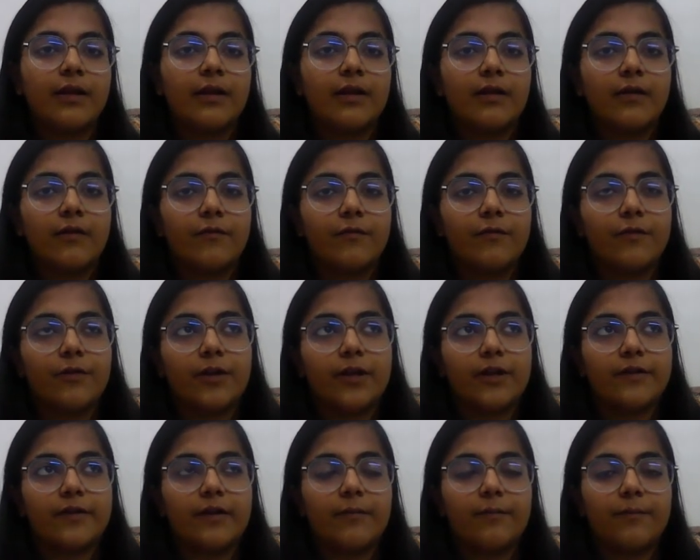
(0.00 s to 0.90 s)
For
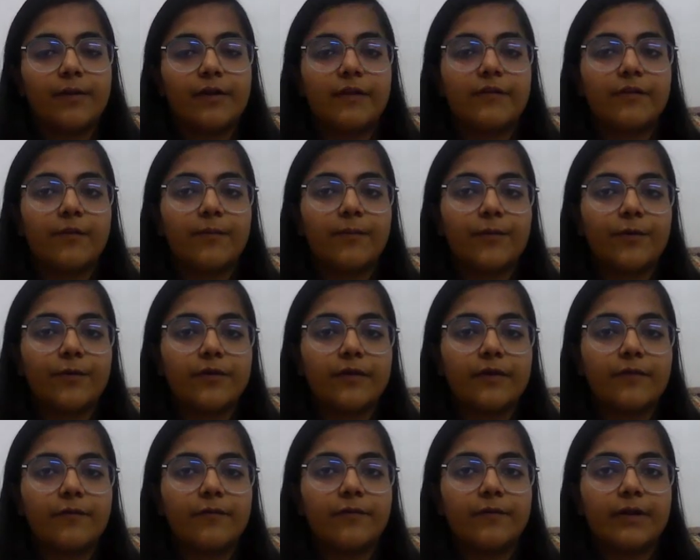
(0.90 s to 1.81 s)
example, suppose if
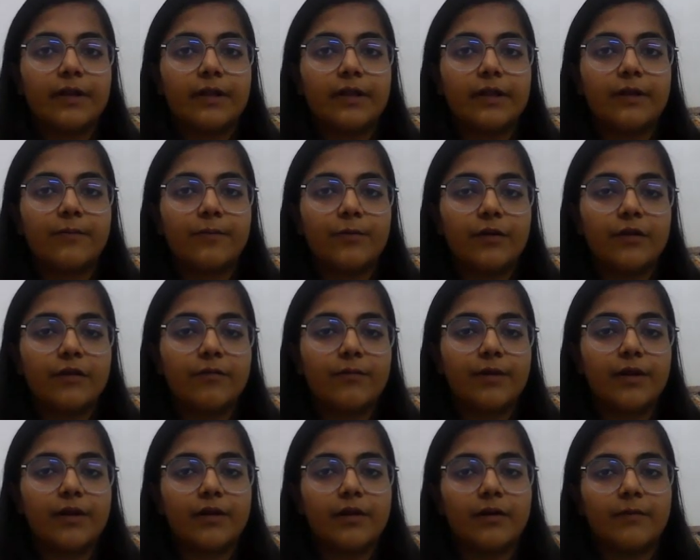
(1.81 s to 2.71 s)
any
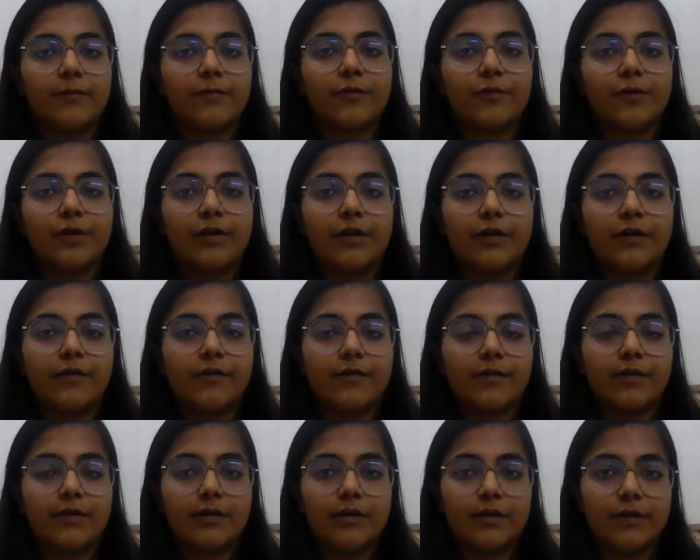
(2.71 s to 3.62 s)
policeman comes to
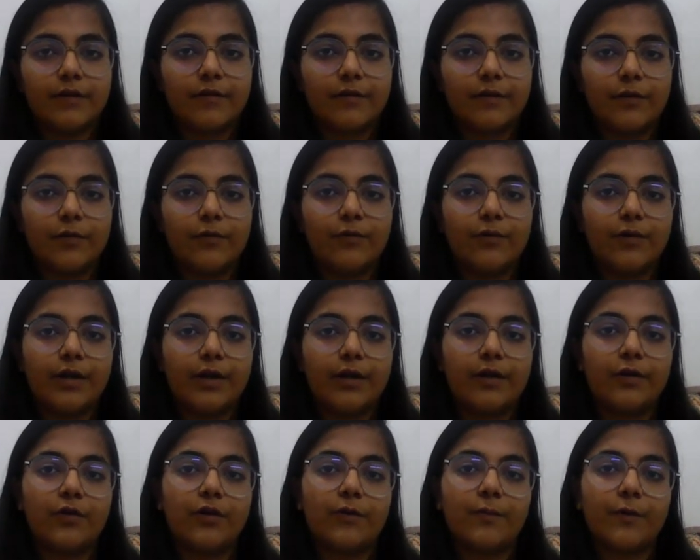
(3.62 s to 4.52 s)
arrest you and you
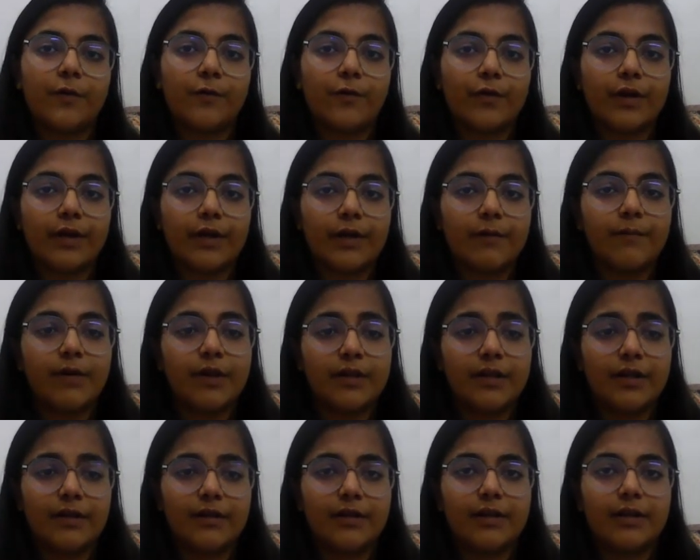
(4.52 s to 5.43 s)
are provocated by
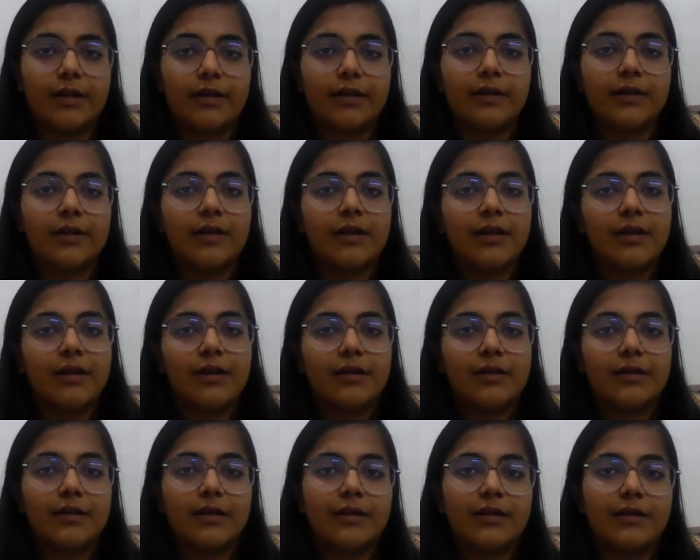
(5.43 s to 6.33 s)
that thing,
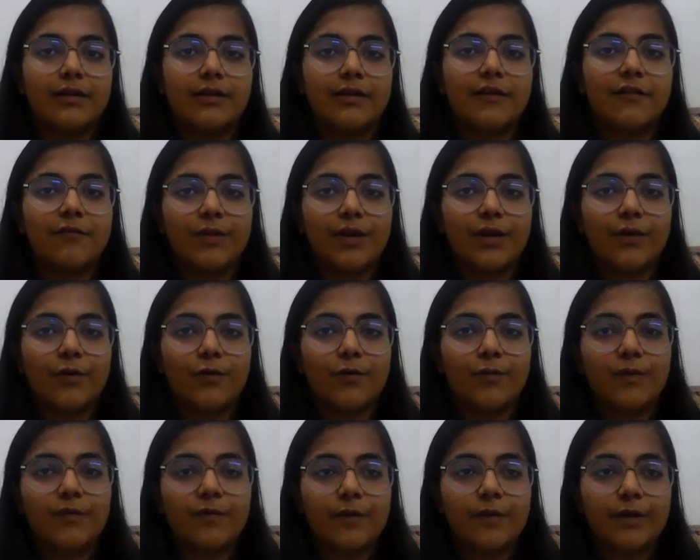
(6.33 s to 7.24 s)
then this may not be
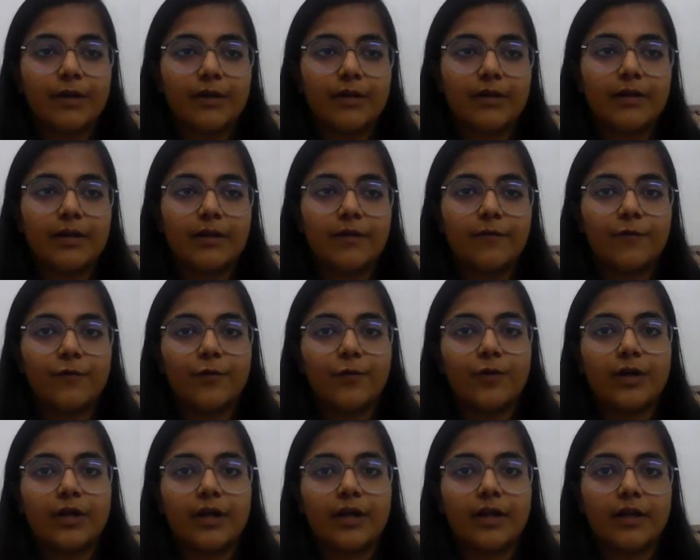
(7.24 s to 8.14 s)
fair if you
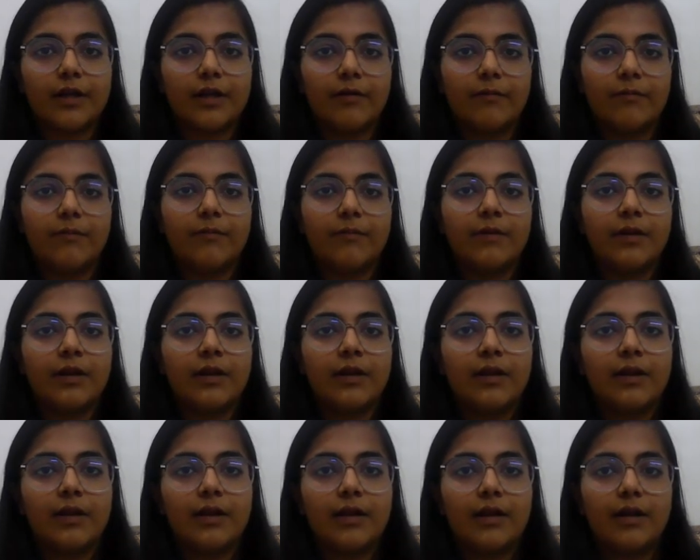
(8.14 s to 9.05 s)
attack him,
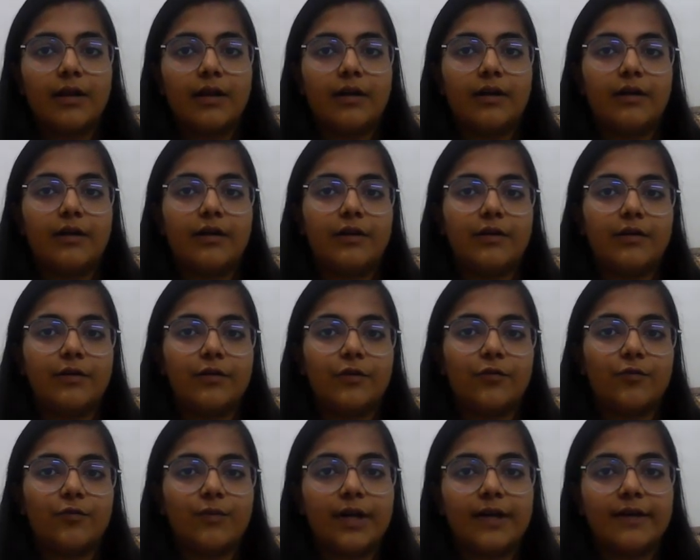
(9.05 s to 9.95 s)
and you
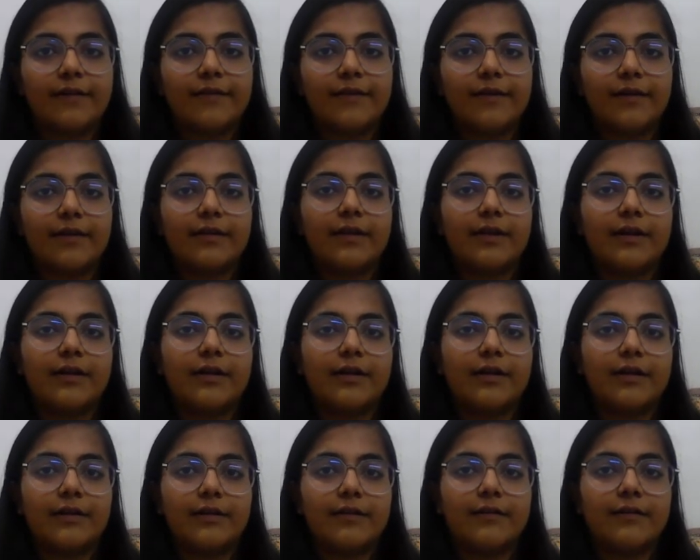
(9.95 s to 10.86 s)
might say that it
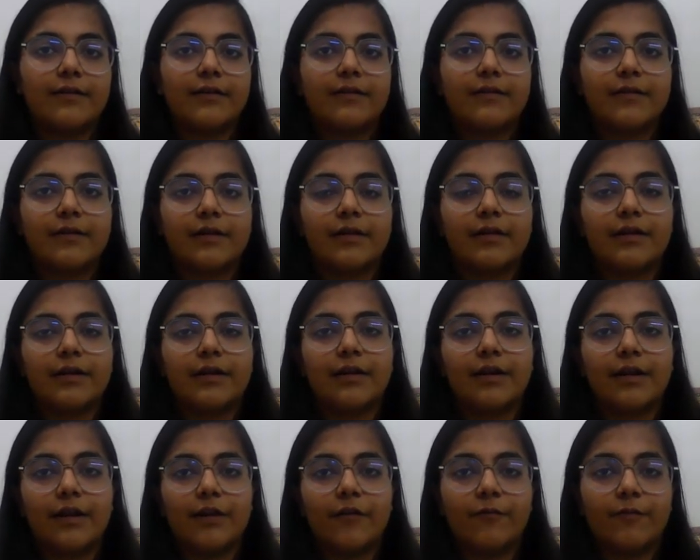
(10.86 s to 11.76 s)
is a sudden and
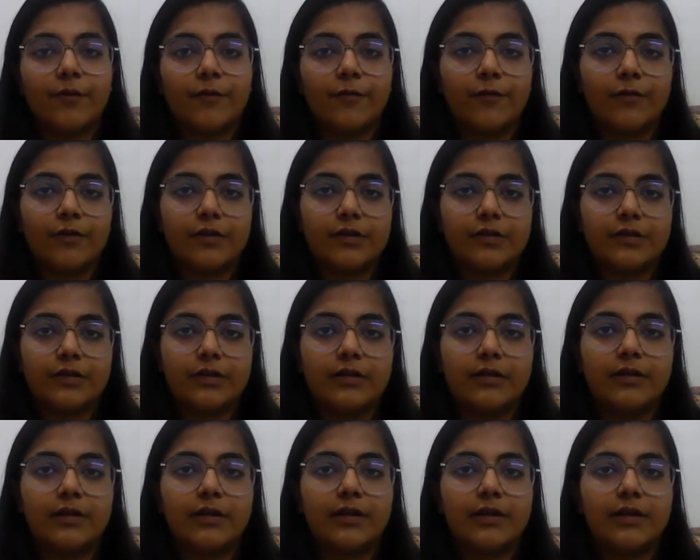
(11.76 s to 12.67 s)
grave provocation.
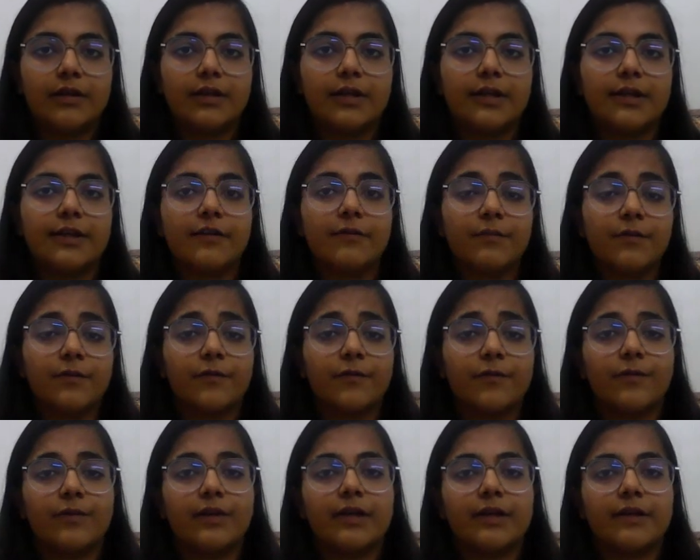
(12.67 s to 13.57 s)
He is
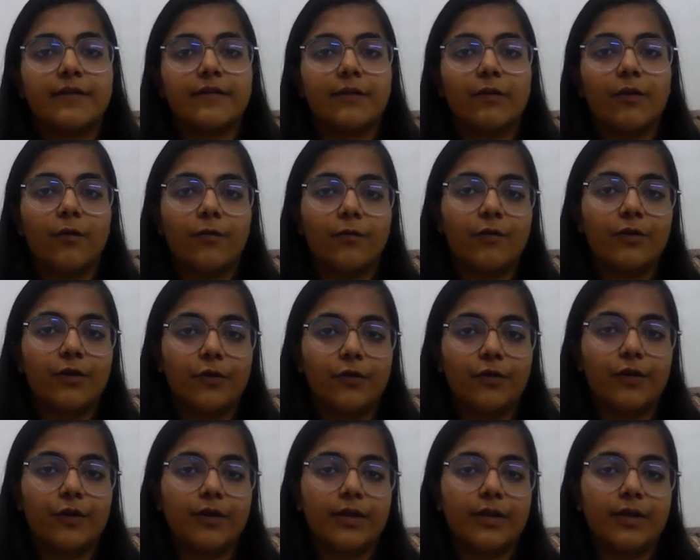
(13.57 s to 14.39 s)
performing his lawful duty.